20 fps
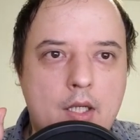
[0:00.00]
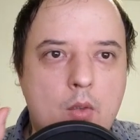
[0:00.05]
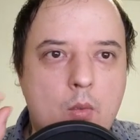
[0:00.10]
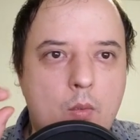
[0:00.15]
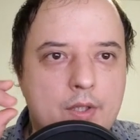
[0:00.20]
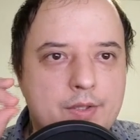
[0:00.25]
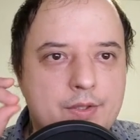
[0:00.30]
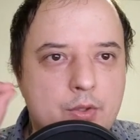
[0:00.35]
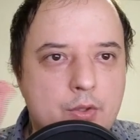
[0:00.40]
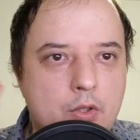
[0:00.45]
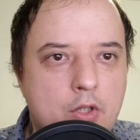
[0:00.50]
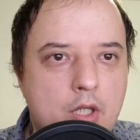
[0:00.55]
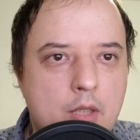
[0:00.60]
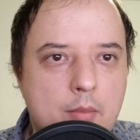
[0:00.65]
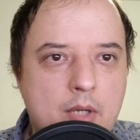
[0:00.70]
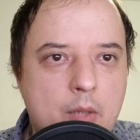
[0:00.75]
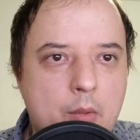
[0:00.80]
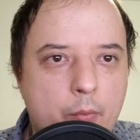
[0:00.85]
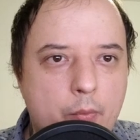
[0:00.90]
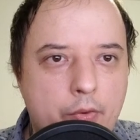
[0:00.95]
Once you come
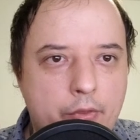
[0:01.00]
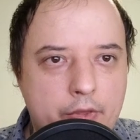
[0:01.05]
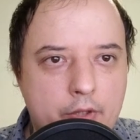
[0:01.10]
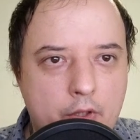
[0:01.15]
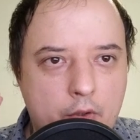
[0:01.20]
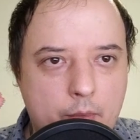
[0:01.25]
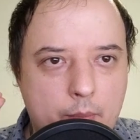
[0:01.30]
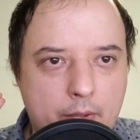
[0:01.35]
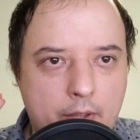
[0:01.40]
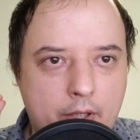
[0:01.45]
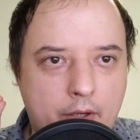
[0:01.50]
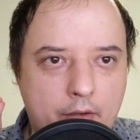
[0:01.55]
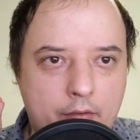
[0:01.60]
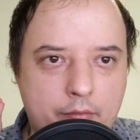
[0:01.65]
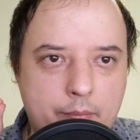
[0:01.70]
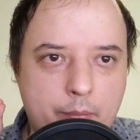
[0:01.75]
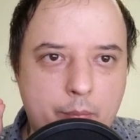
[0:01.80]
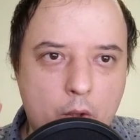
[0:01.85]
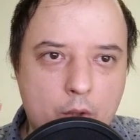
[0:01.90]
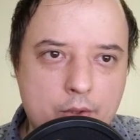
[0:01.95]
up with the
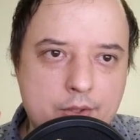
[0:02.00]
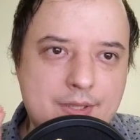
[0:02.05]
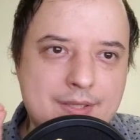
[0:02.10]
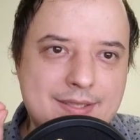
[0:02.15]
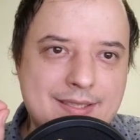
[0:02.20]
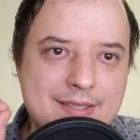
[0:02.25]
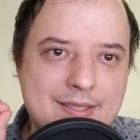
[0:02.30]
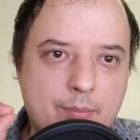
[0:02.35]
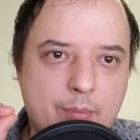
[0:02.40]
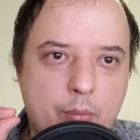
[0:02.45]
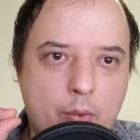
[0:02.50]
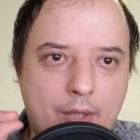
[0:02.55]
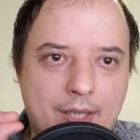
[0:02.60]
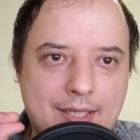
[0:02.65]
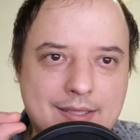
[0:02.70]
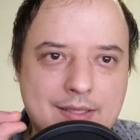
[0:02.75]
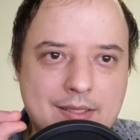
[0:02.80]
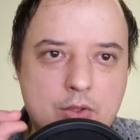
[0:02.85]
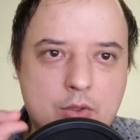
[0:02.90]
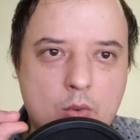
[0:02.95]
repetitive processes
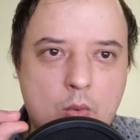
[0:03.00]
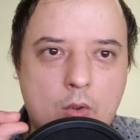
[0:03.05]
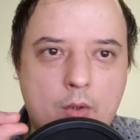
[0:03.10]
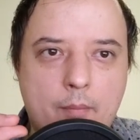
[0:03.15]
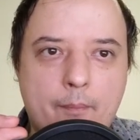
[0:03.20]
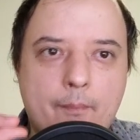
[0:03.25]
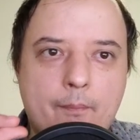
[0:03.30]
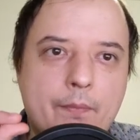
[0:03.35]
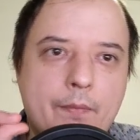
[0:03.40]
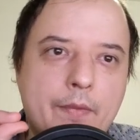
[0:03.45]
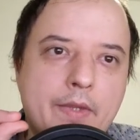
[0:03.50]
brainstorm,